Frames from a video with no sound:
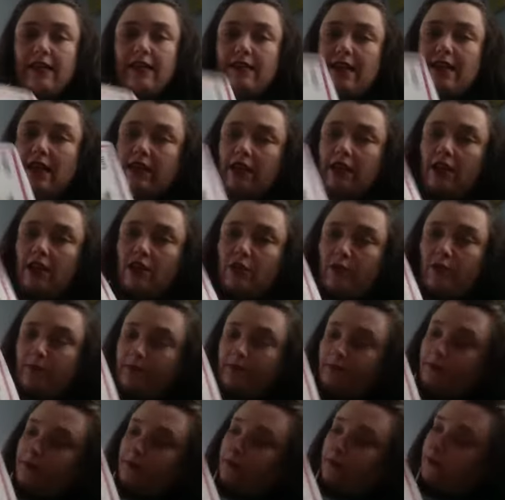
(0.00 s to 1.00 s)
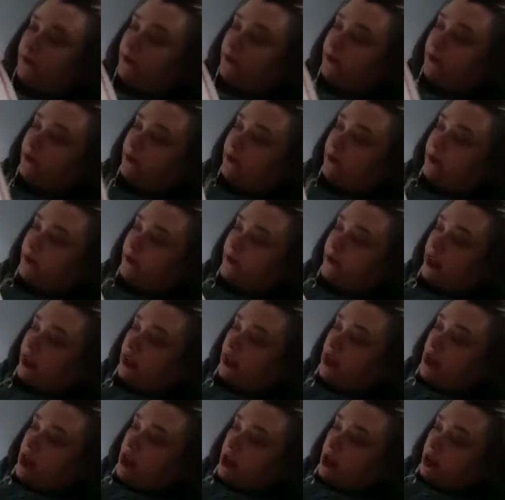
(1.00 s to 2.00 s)
yellow.
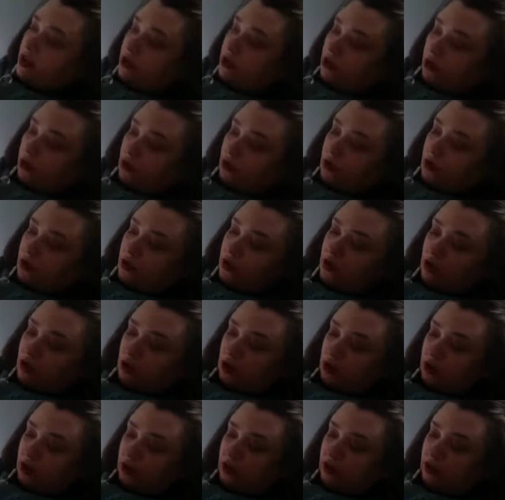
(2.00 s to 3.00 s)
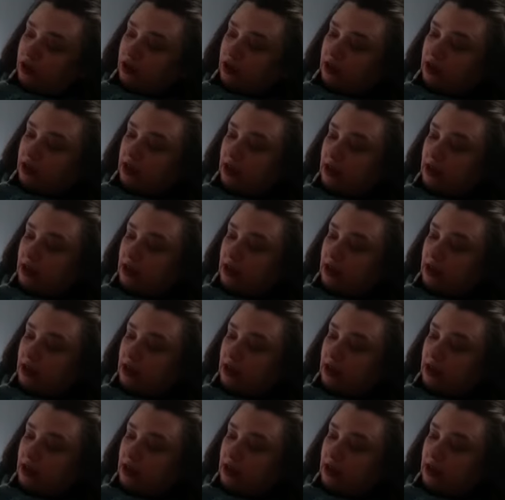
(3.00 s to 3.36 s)
2/3.